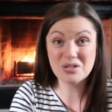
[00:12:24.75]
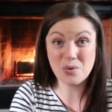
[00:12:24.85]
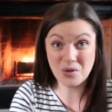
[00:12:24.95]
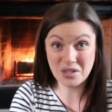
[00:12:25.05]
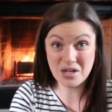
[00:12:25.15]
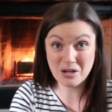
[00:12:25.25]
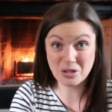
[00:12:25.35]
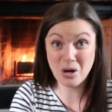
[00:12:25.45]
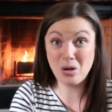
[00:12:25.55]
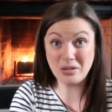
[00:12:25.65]
So when the
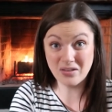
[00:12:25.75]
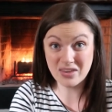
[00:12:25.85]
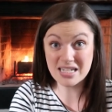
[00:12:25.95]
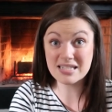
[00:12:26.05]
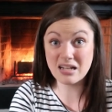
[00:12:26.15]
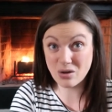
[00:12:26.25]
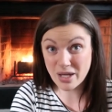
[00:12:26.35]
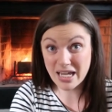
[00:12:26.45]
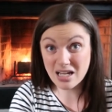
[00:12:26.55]
doctor called, if they said, okay,